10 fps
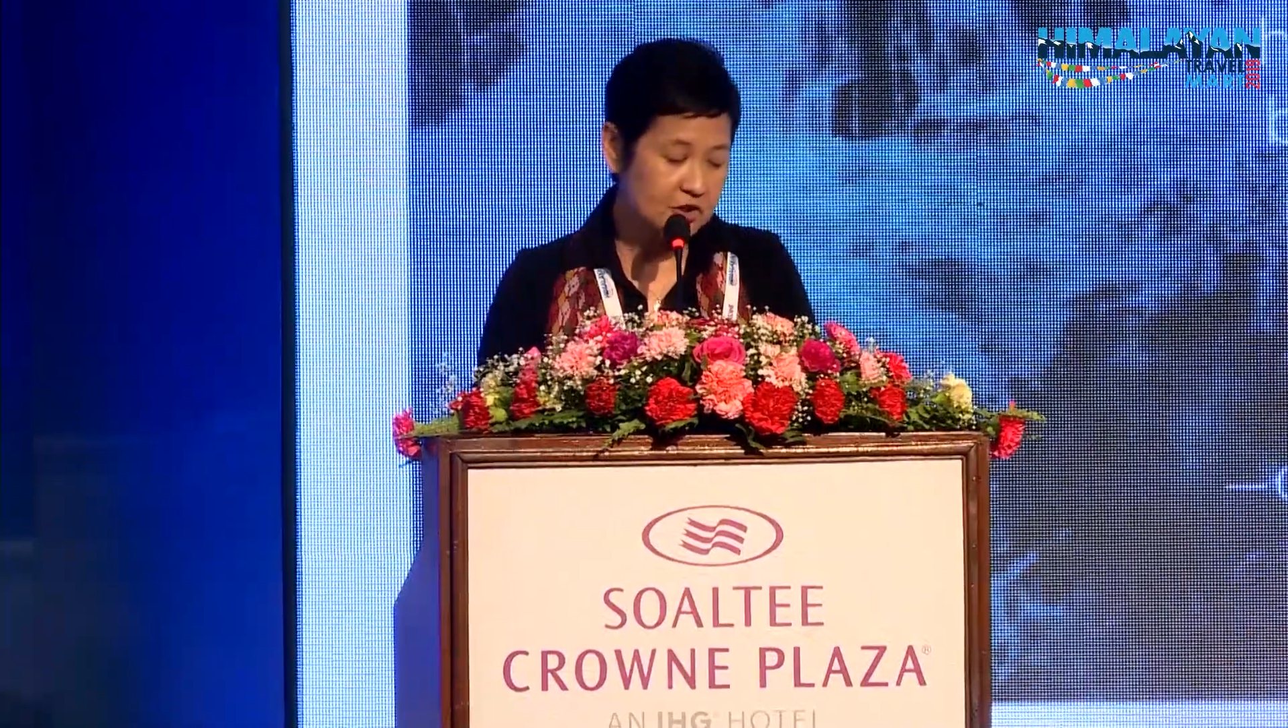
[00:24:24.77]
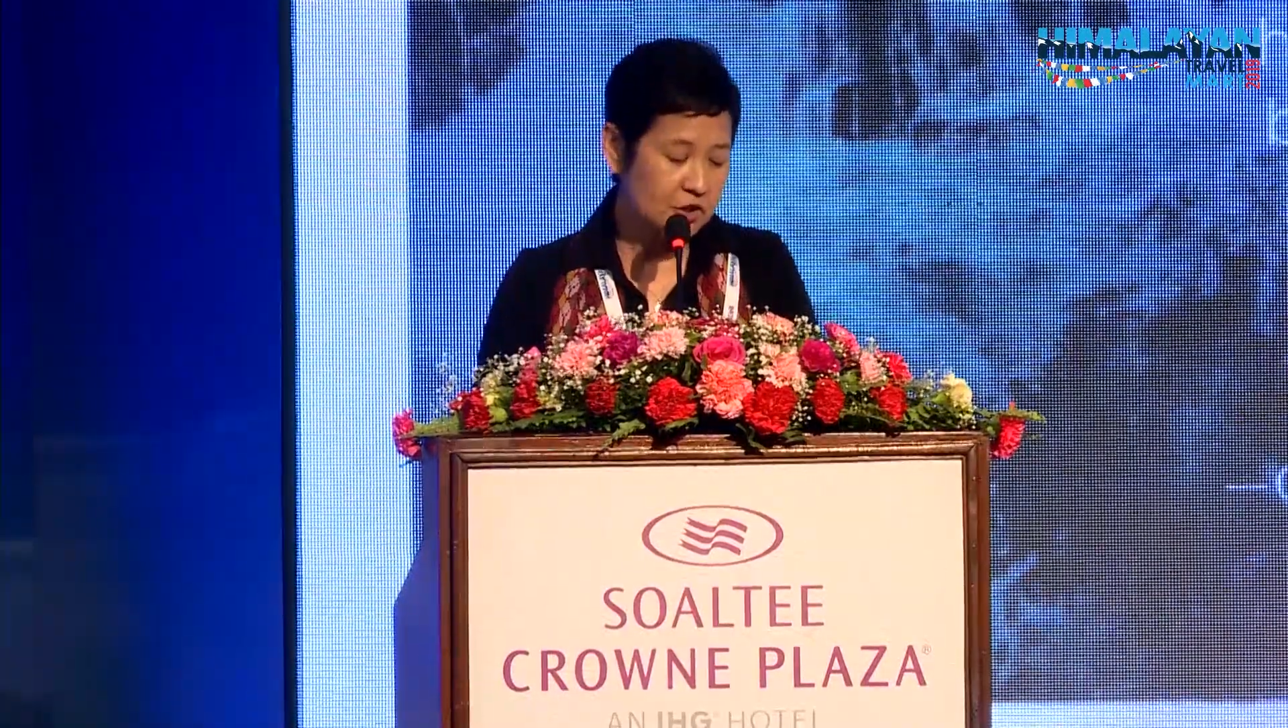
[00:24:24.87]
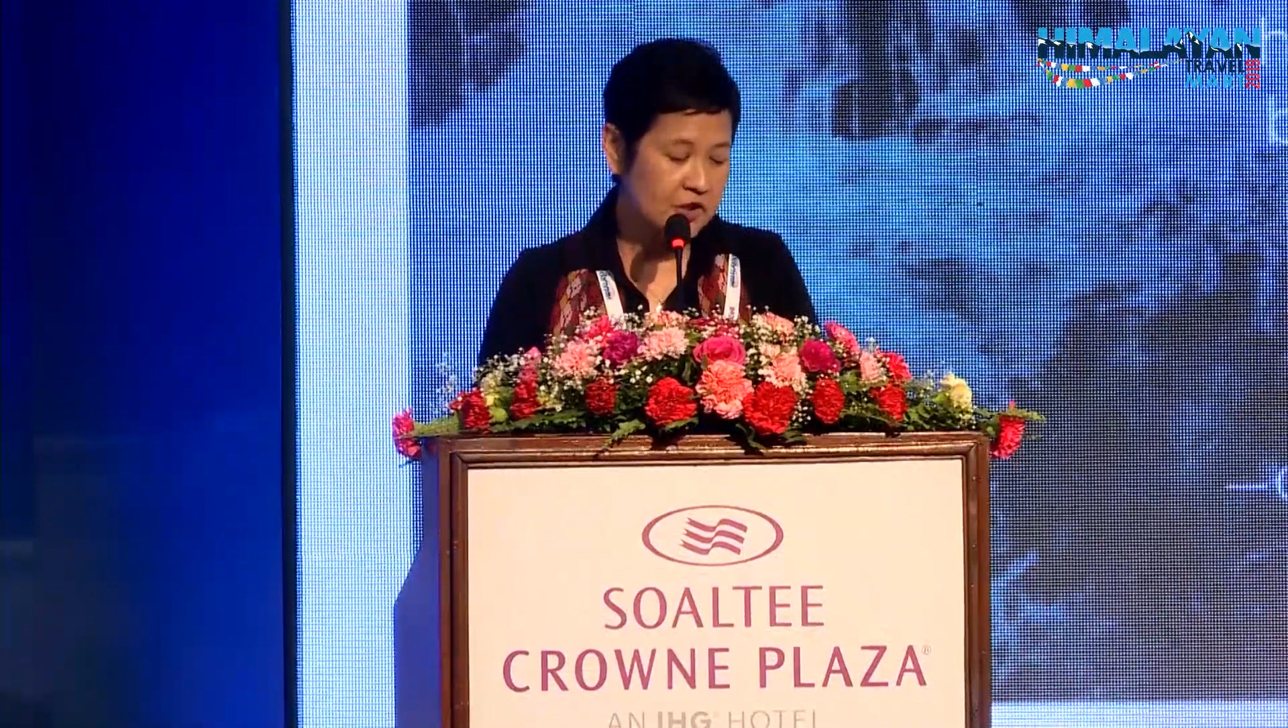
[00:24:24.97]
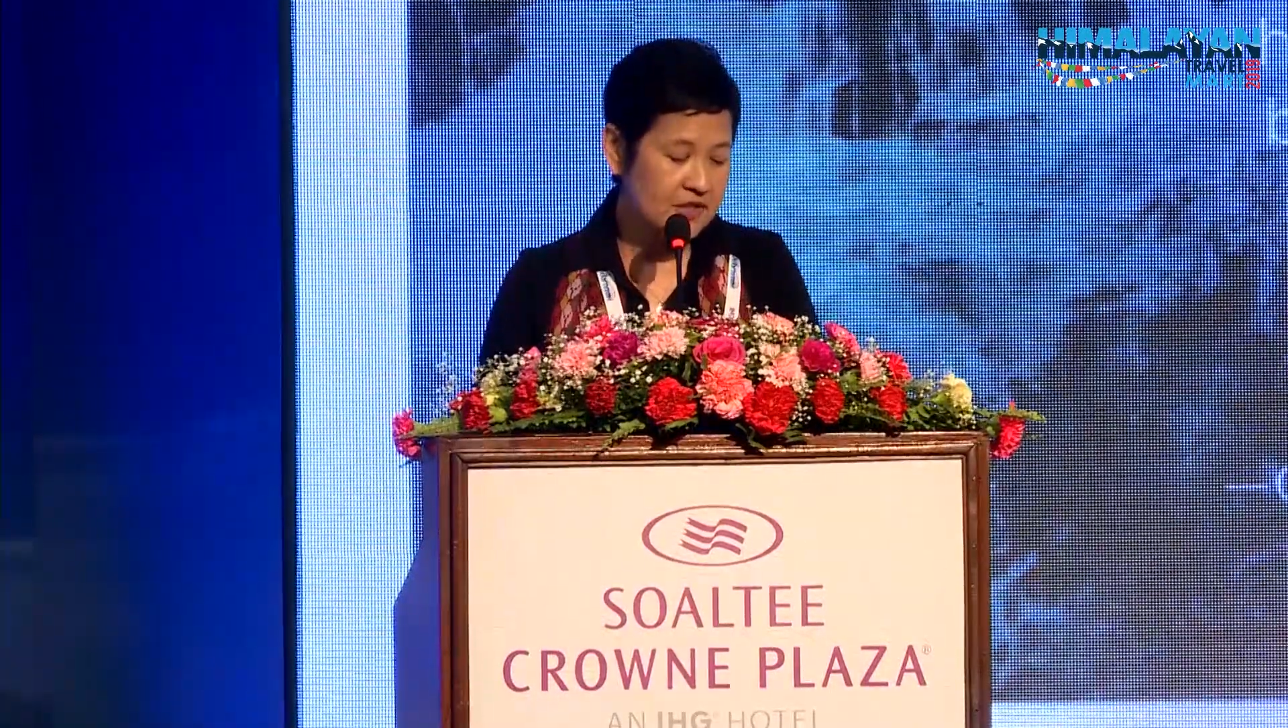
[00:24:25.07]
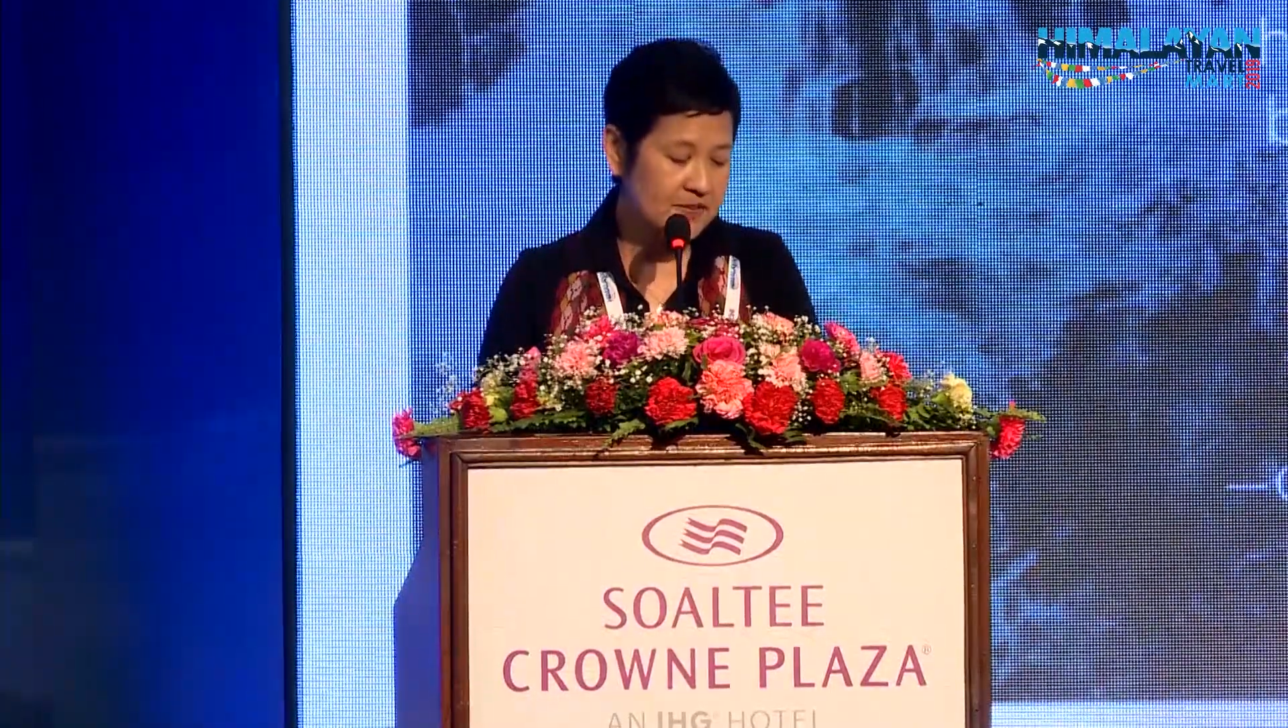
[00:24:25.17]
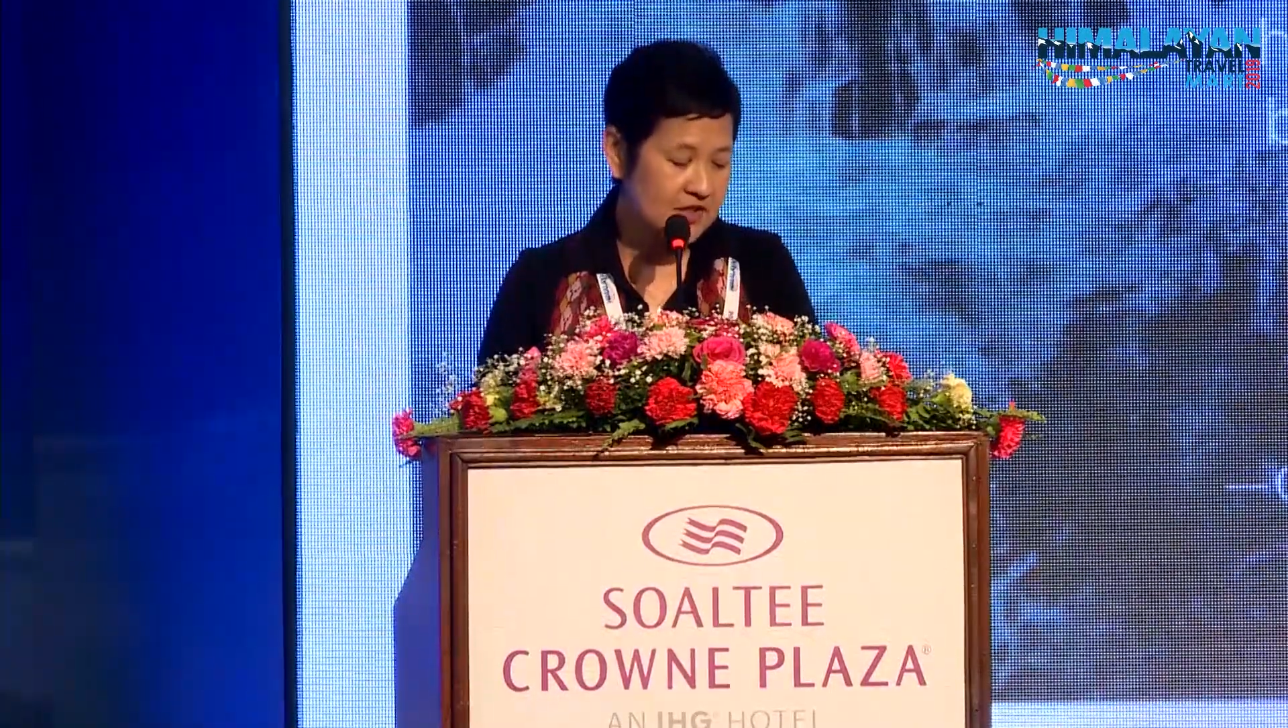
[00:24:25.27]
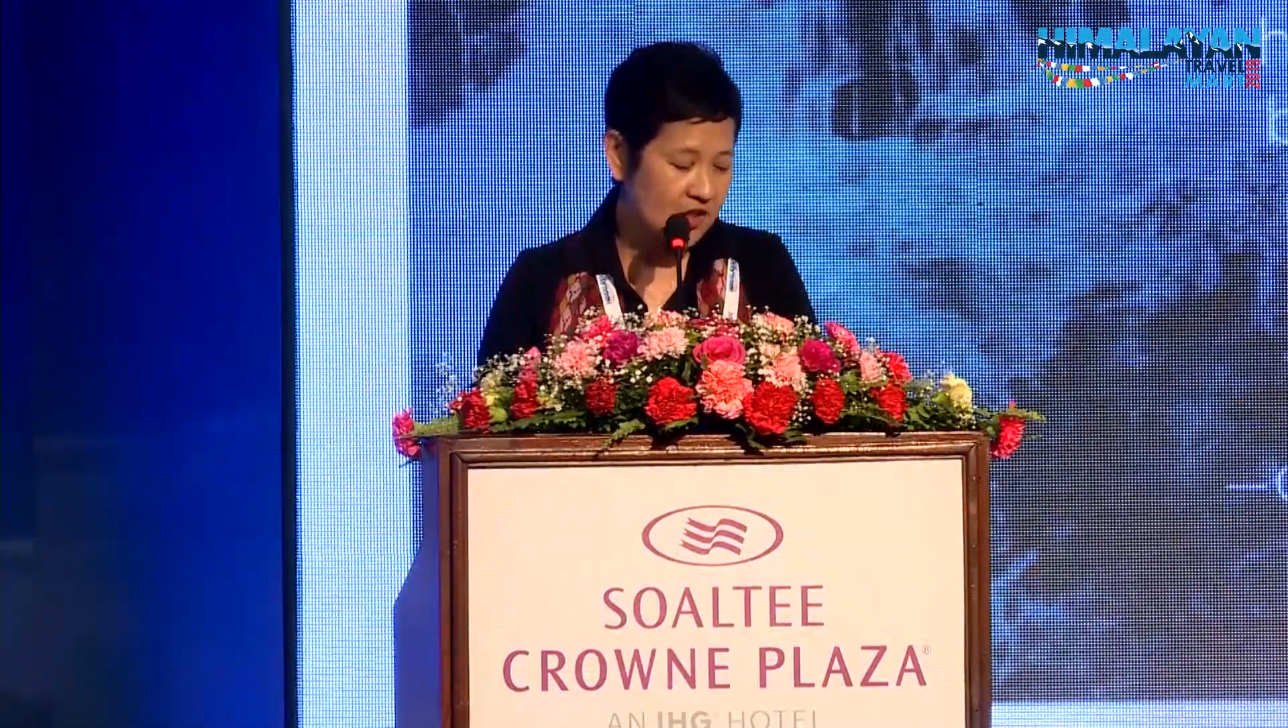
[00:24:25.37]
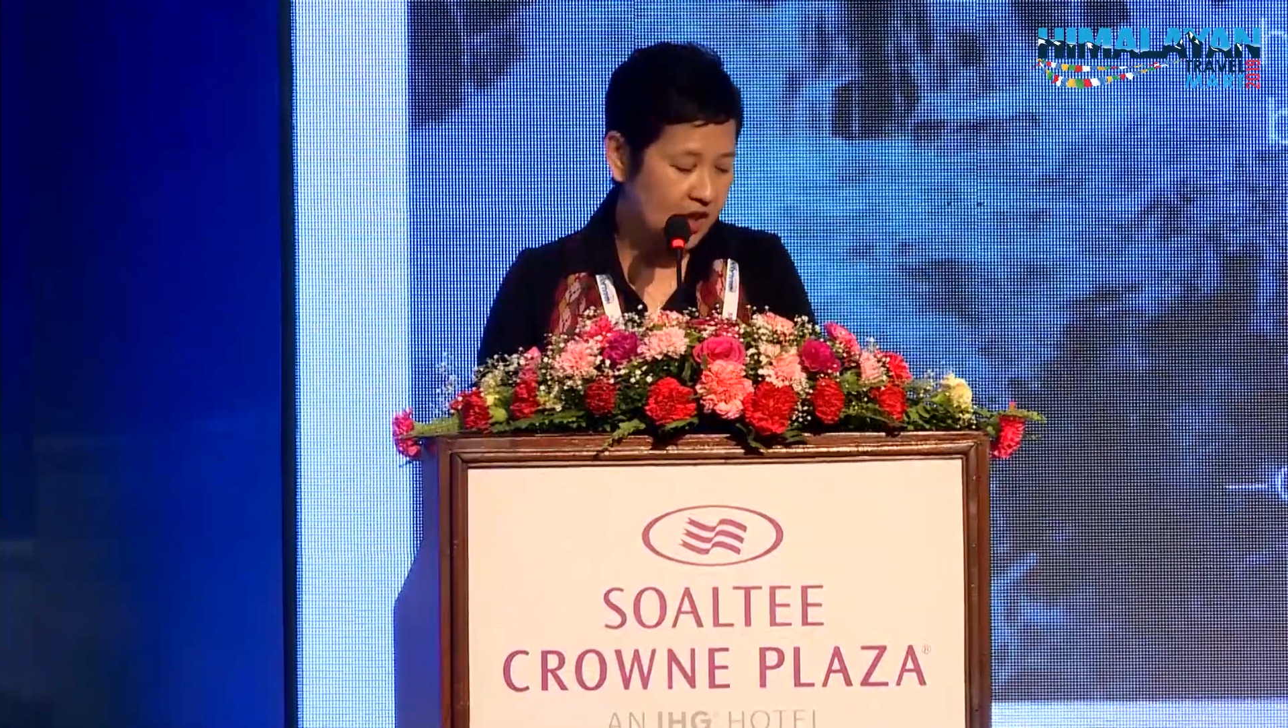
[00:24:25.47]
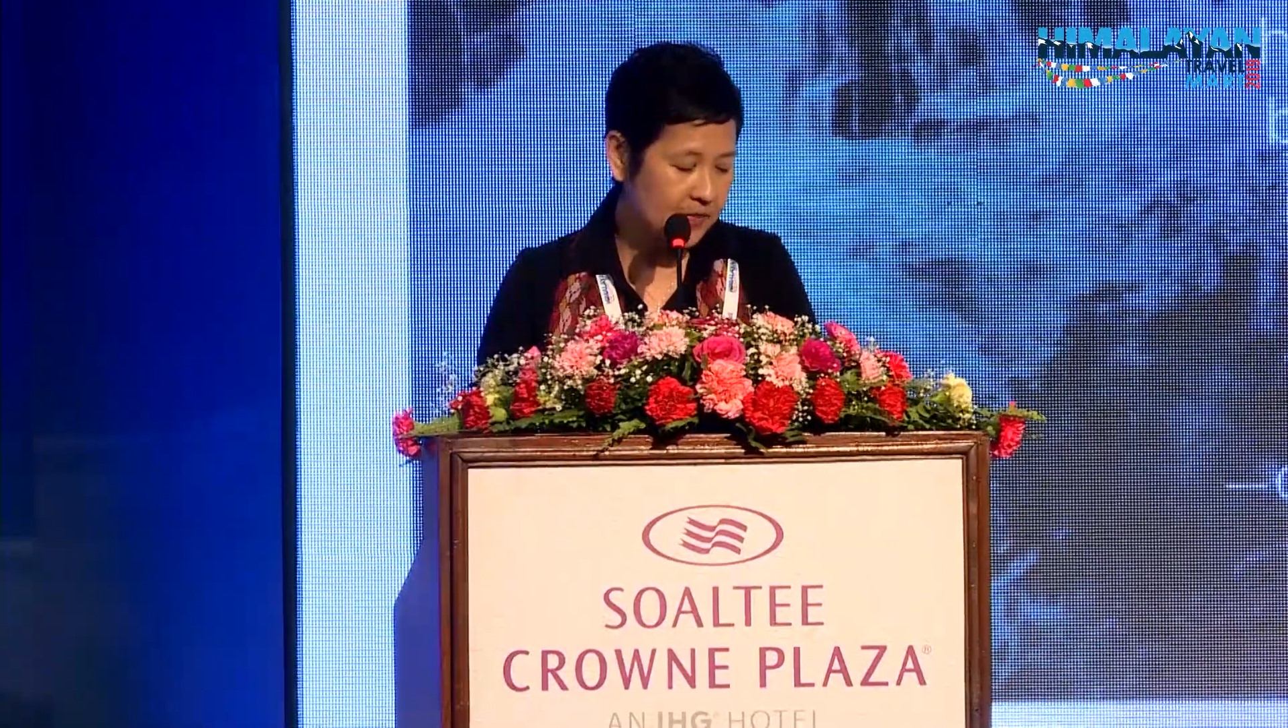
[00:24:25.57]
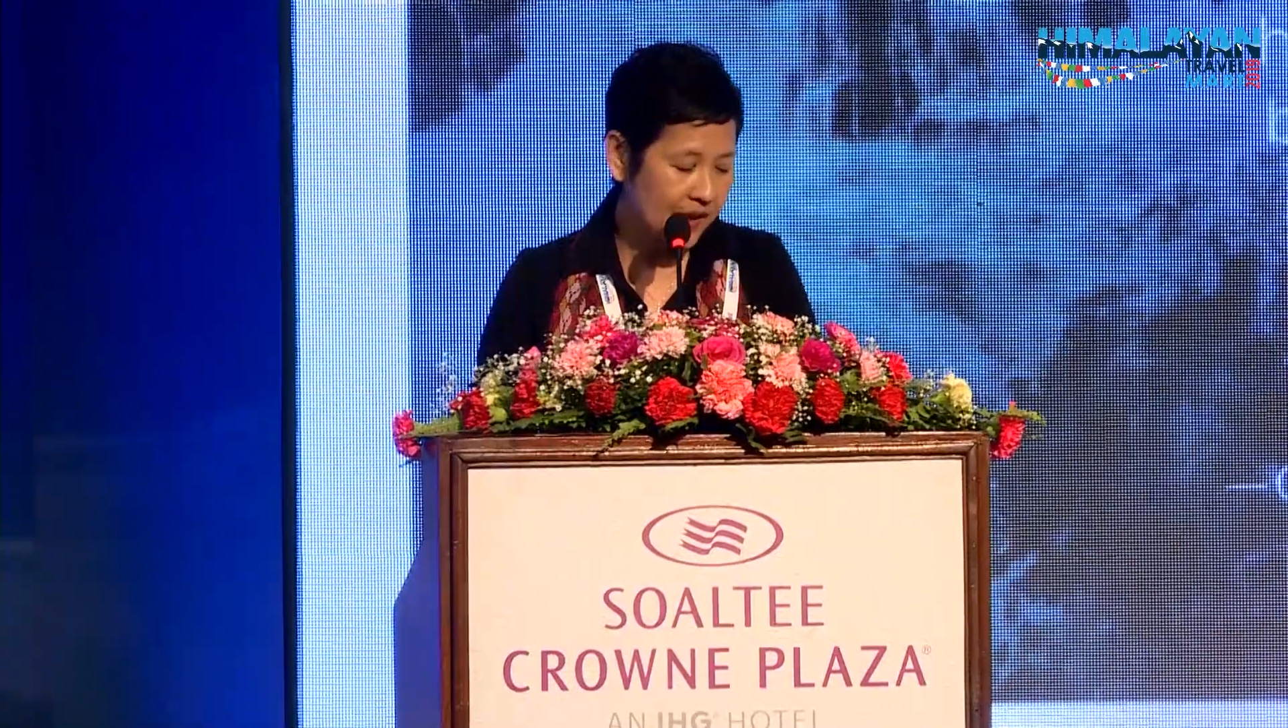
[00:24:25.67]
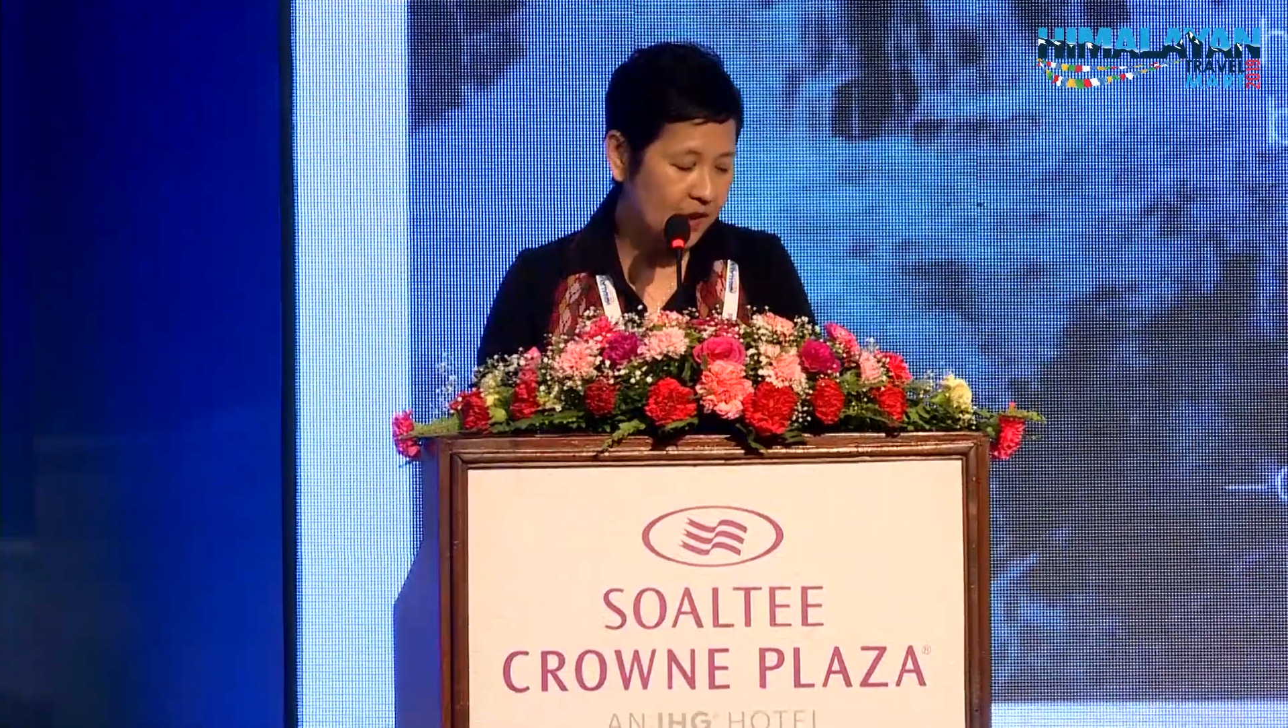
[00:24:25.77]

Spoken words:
tourism is not